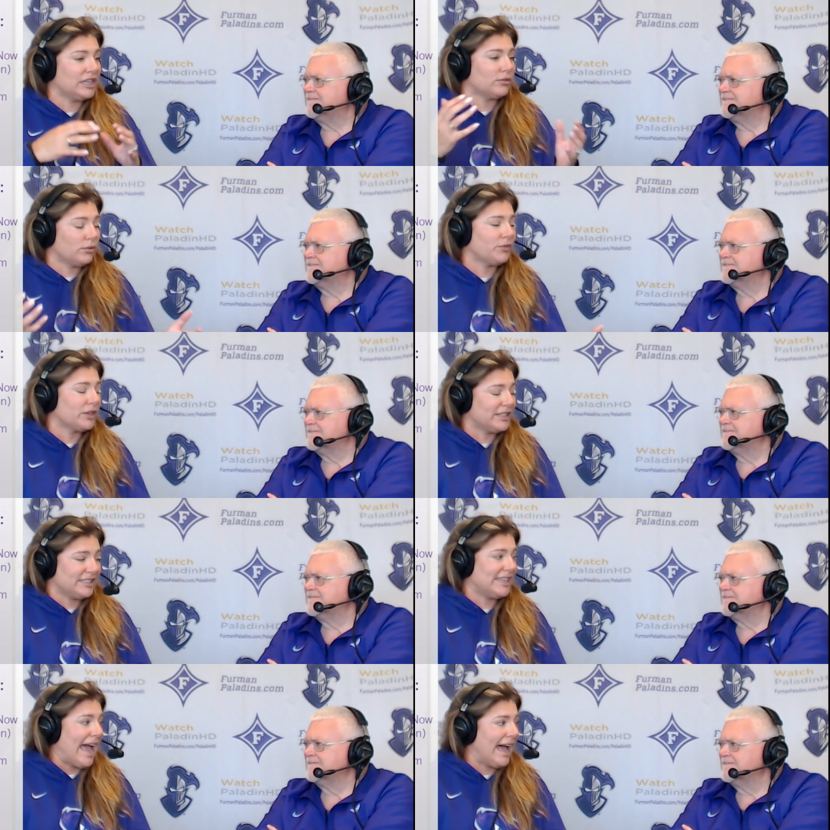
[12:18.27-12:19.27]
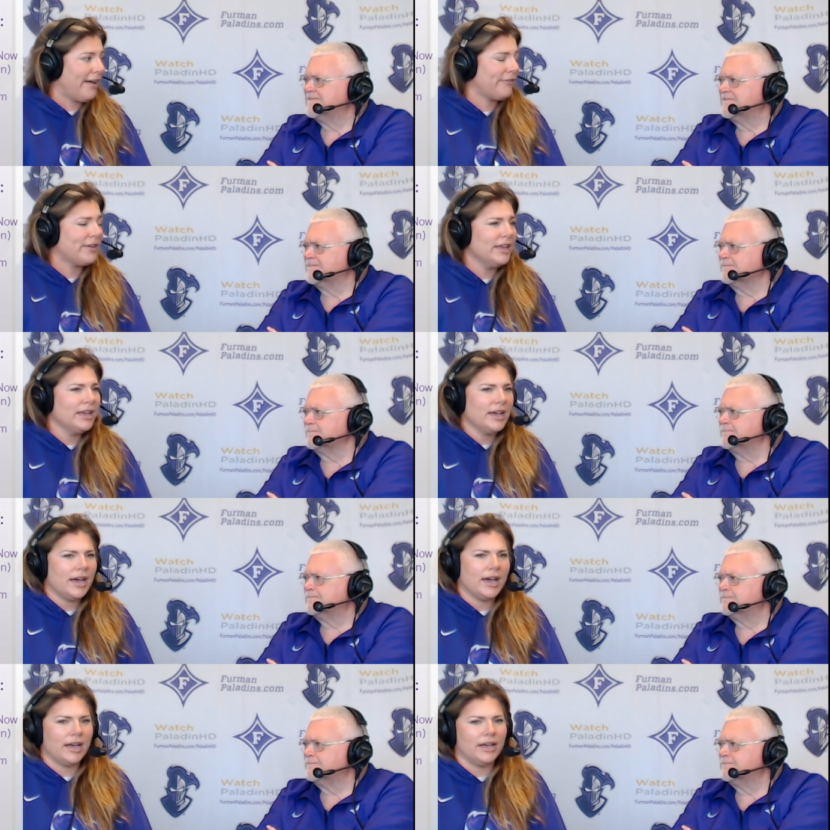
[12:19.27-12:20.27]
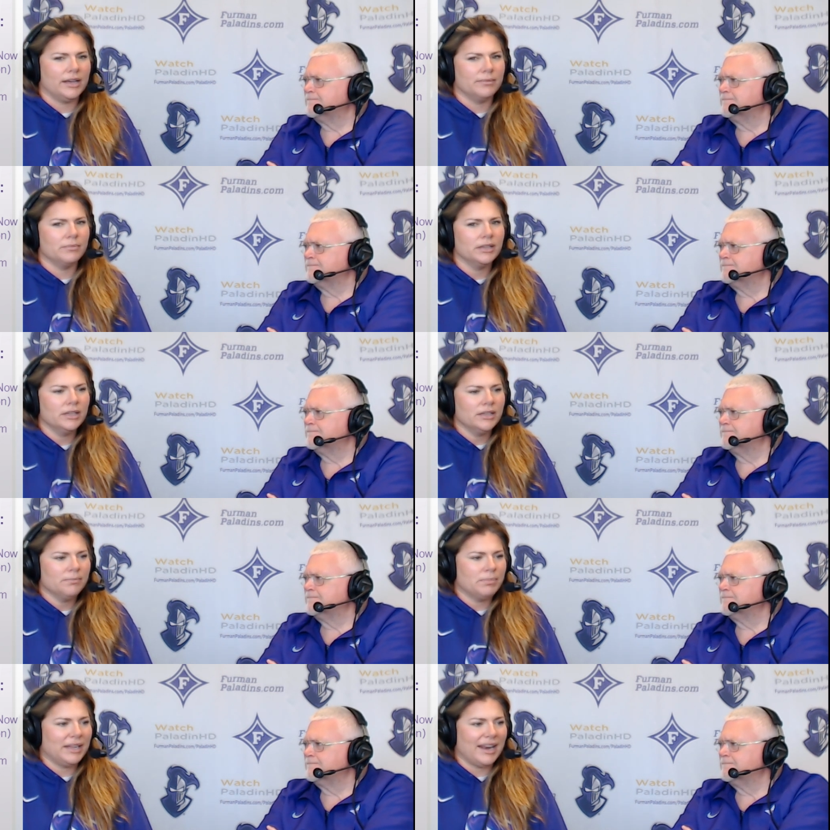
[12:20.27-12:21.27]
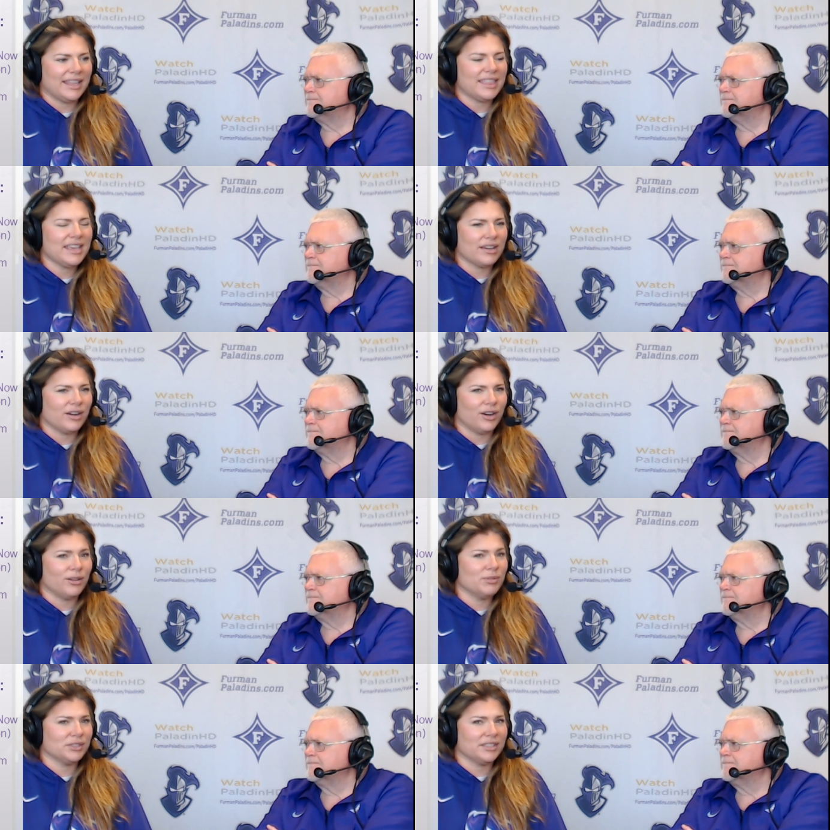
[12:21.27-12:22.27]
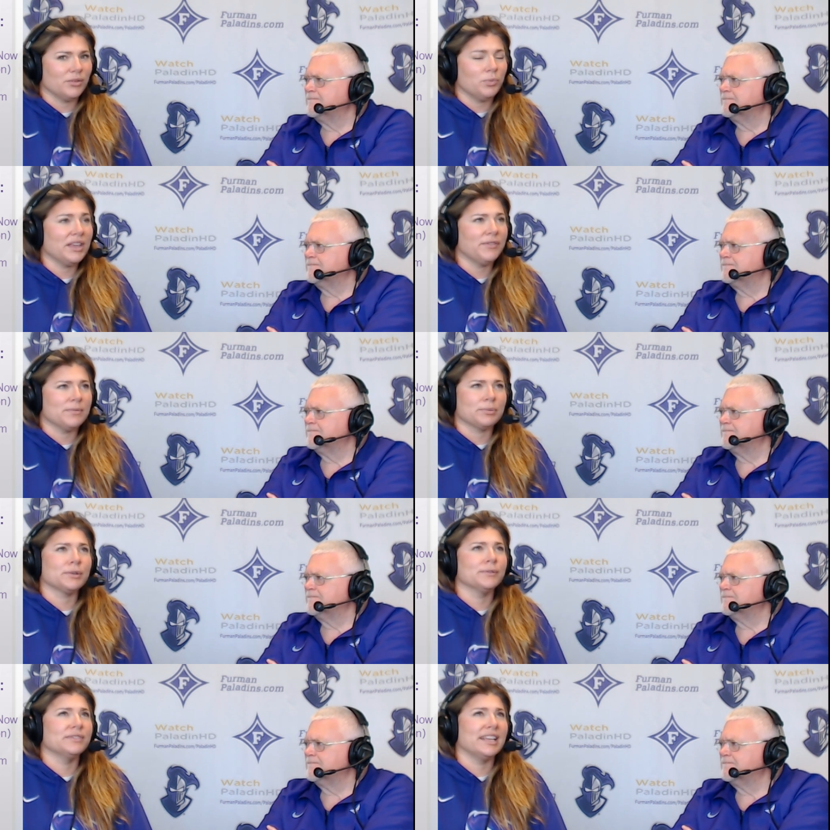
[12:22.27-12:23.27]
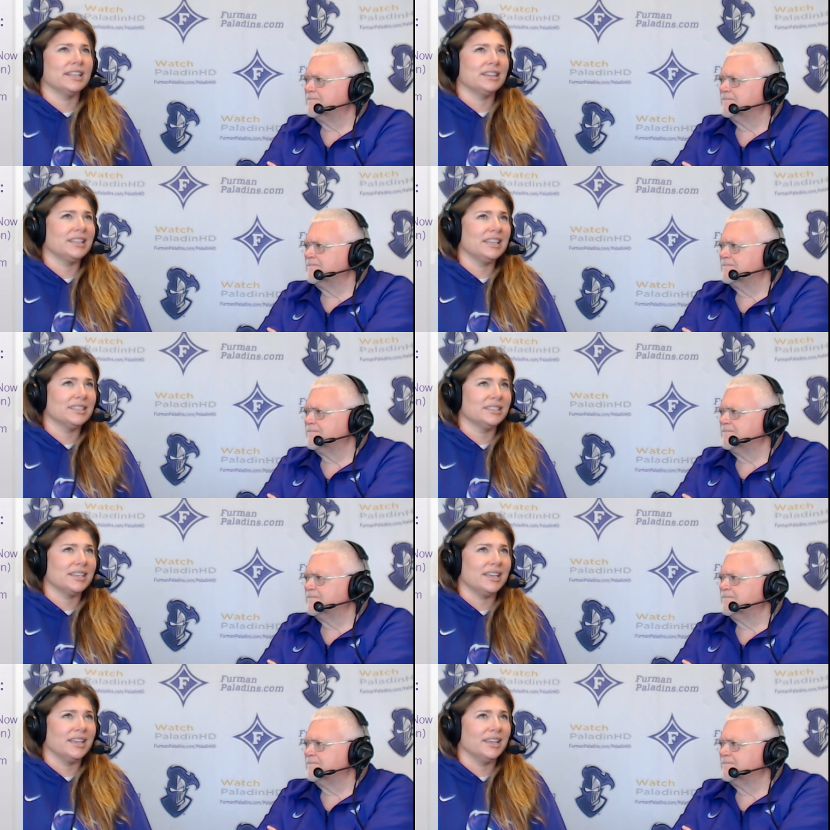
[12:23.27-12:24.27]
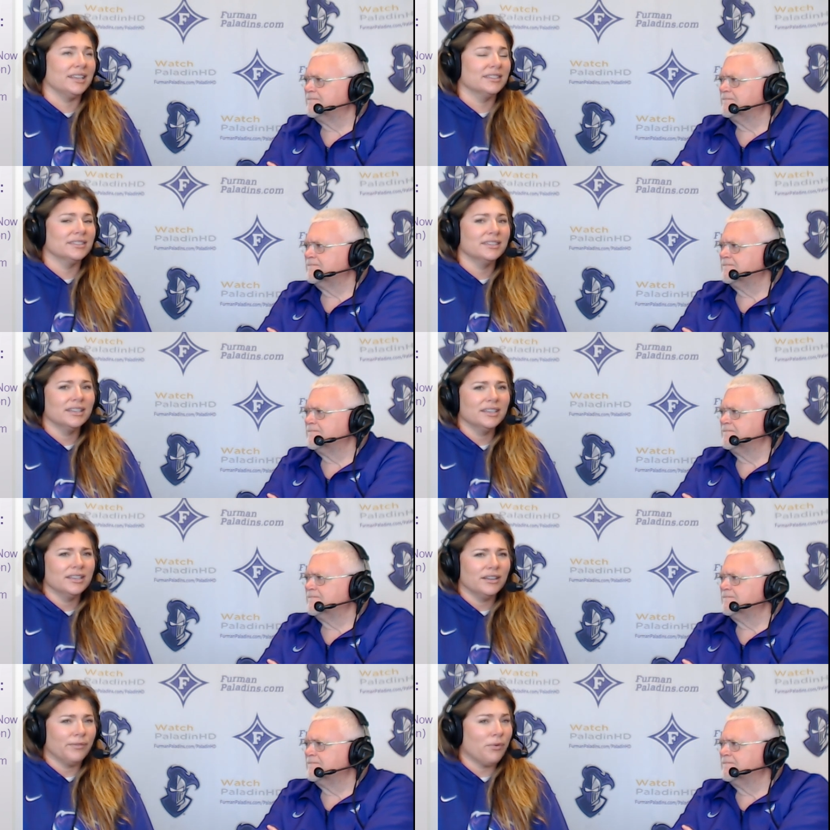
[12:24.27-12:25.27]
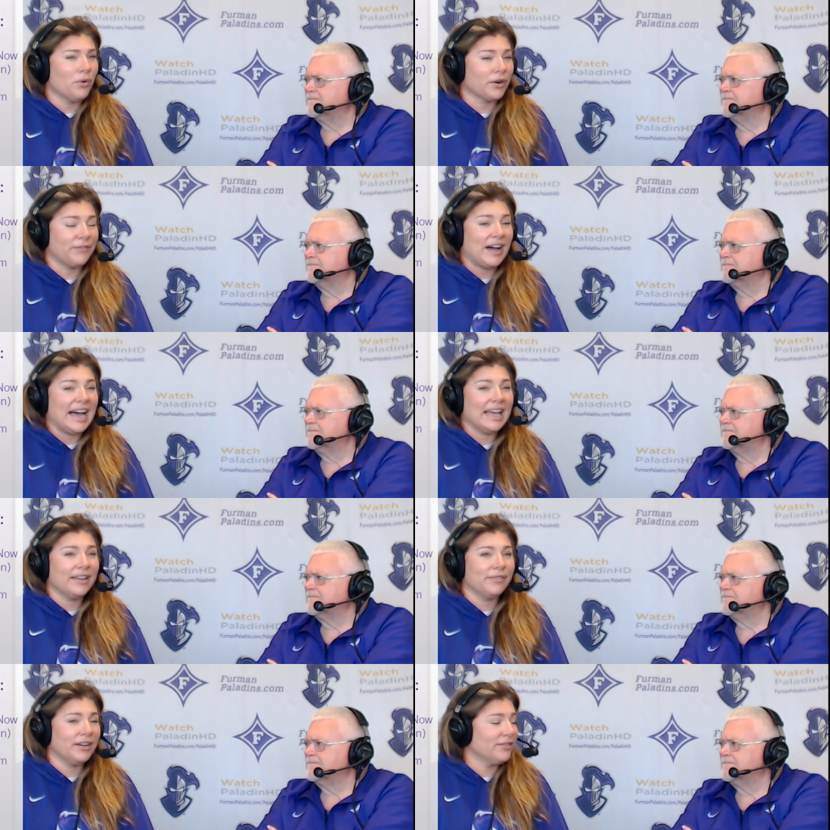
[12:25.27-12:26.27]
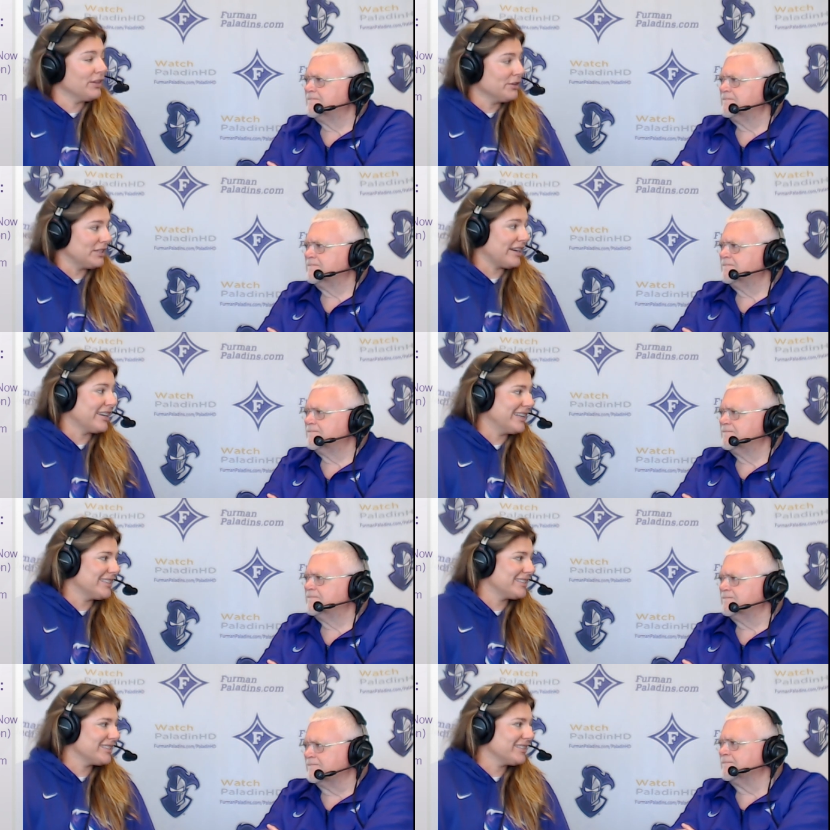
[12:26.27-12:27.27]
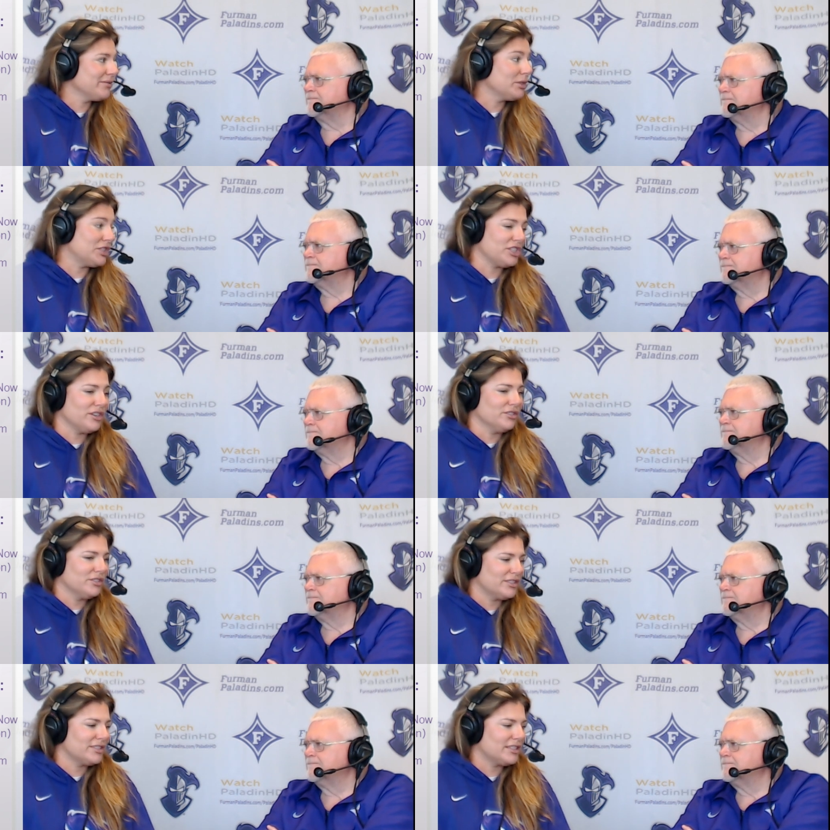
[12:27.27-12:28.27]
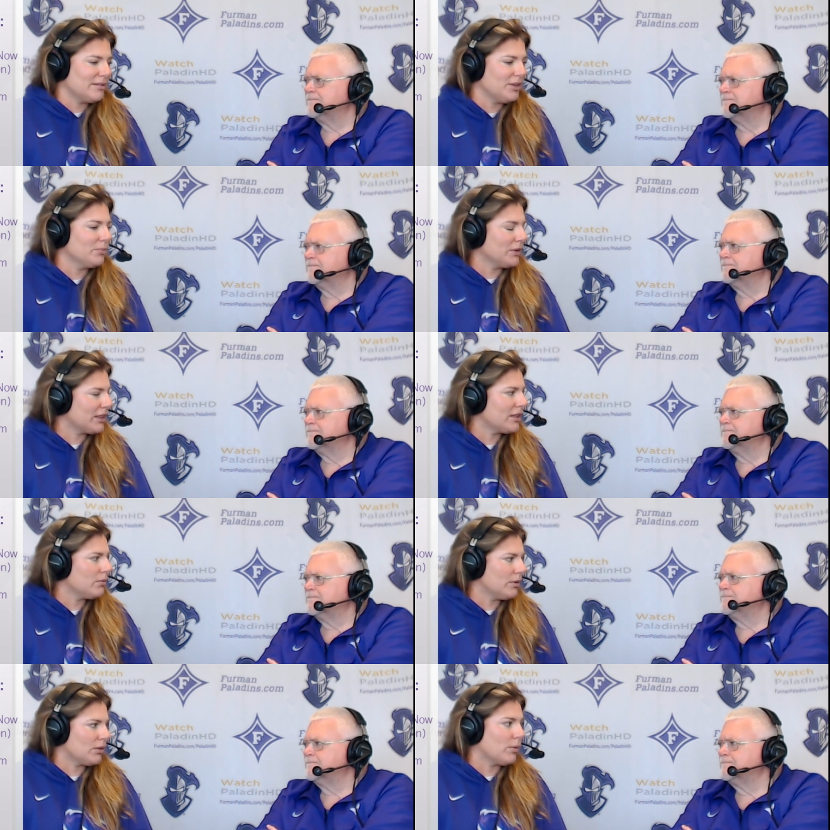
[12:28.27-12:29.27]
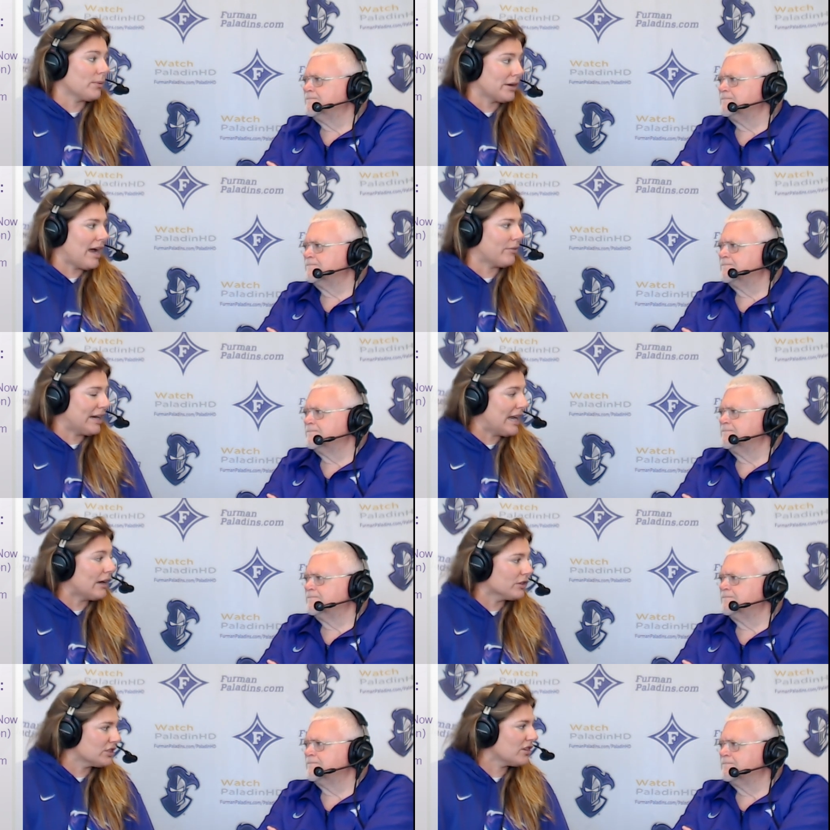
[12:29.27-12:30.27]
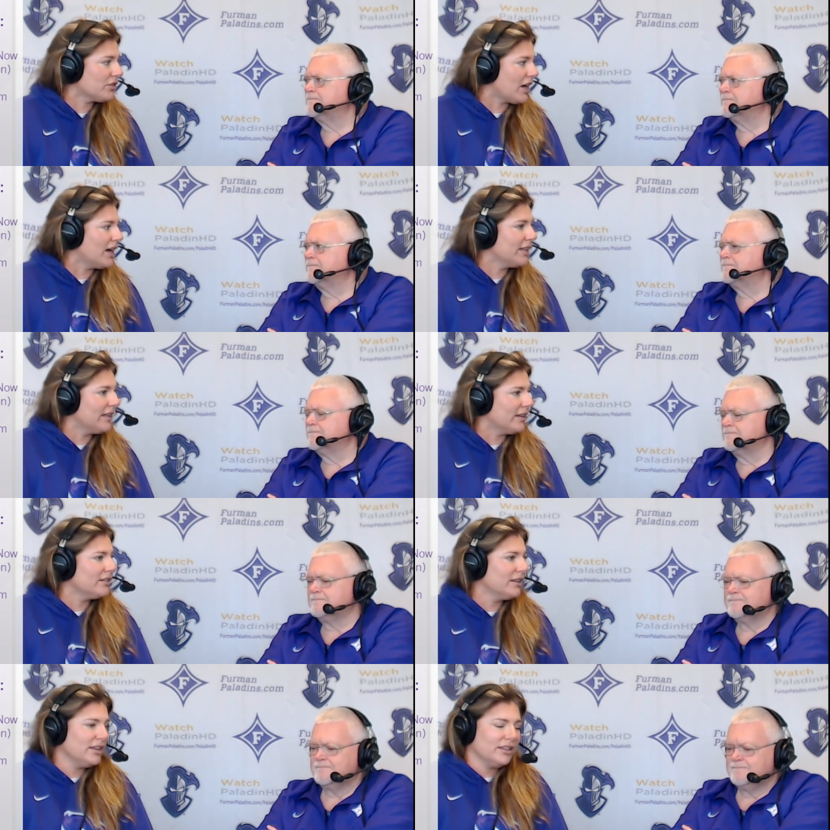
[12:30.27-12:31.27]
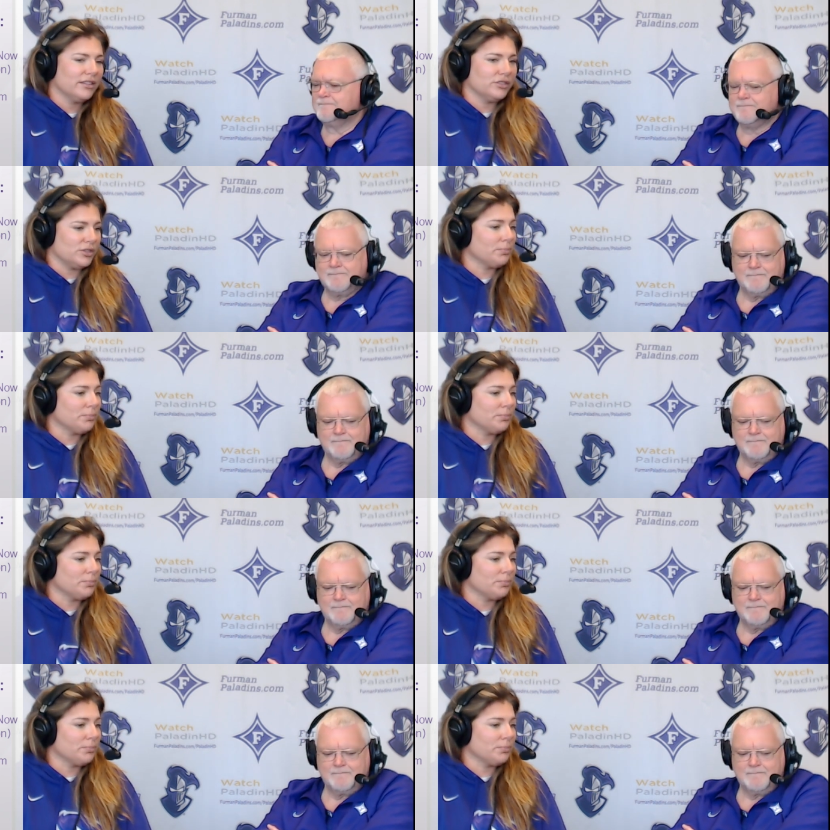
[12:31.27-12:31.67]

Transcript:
Speaker 1: general for the staff. Mm-hmm. Um, but I think almost we've improved at least in four or five of those areas, mm-hmm. which shows, I mean, with with where we're at right now in the SoCon, that those